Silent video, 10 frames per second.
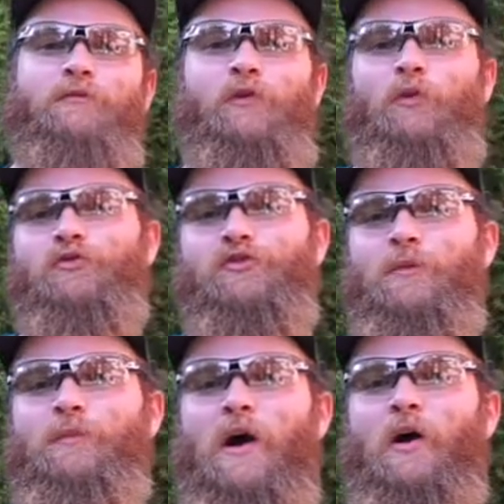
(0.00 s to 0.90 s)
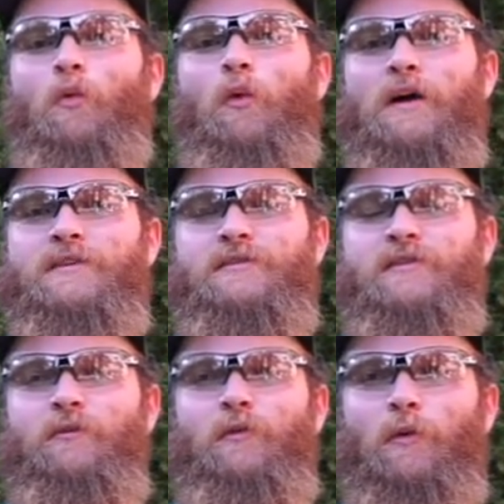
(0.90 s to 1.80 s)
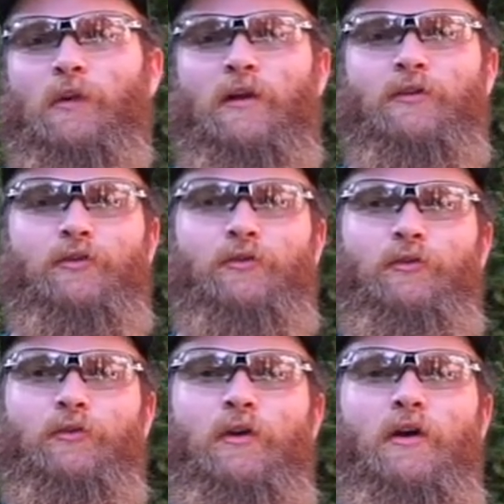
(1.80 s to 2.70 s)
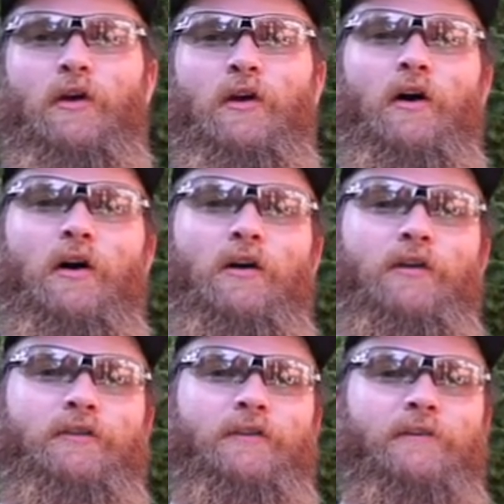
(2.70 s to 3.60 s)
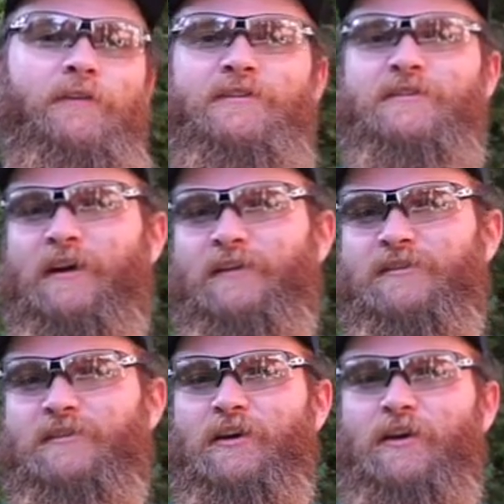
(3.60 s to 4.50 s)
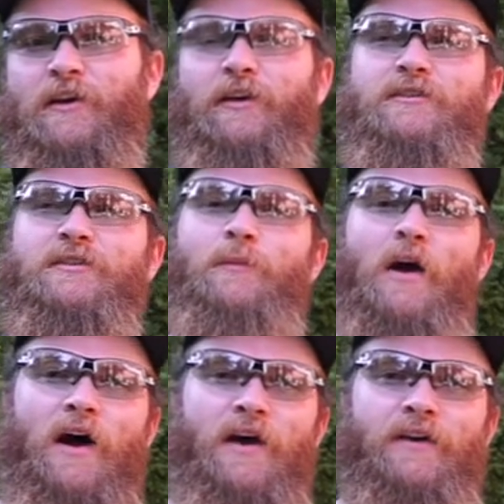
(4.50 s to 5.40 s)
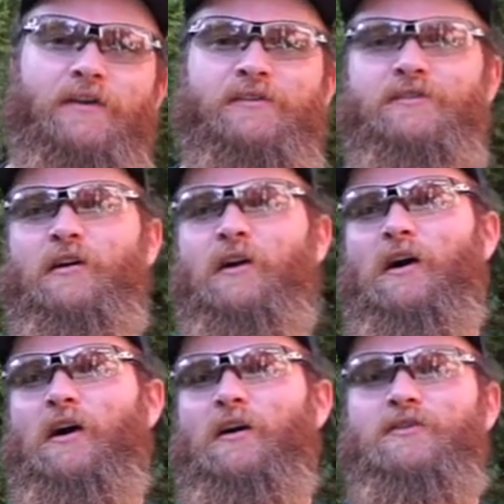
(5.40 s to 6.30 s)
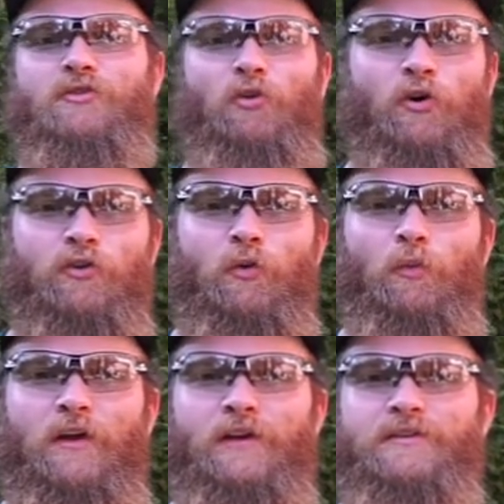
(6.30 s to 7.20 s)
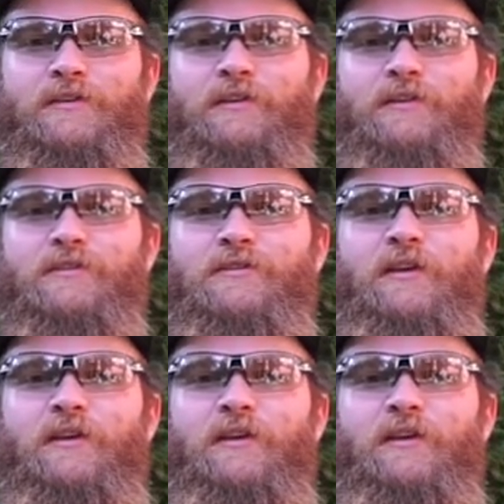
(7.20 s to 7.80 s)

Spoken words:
road trip out west where we're going to do different sightseeing, some hikes, historical places.